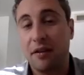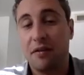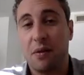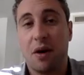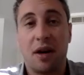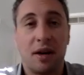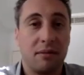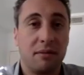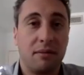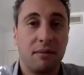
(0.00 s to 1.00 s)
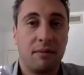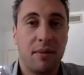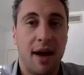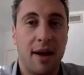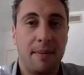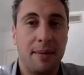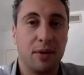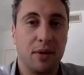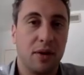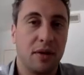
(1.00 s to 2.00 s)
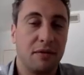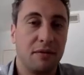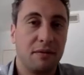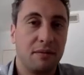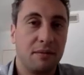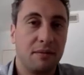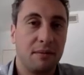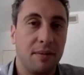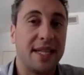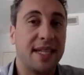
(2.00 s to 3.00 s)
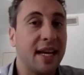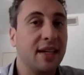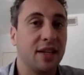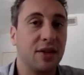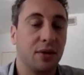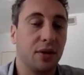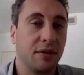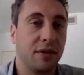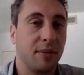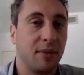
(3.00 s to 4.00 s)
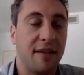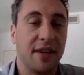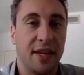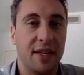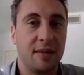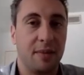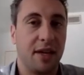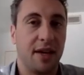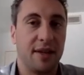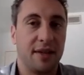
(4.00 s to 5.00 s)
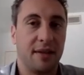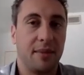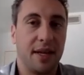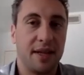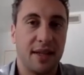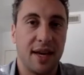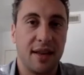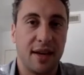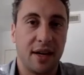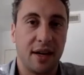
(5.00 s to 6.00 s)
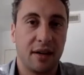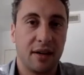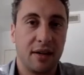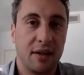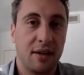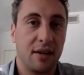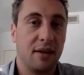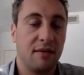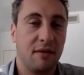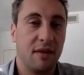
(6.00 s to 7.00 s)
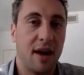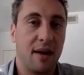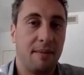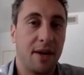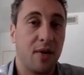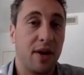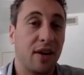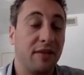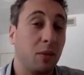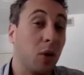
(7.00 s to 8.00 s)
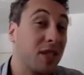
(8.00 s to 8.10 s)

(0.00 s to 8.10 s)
for uh, people who have maintained control of their private keys because it means that their uh, bitcoin are even more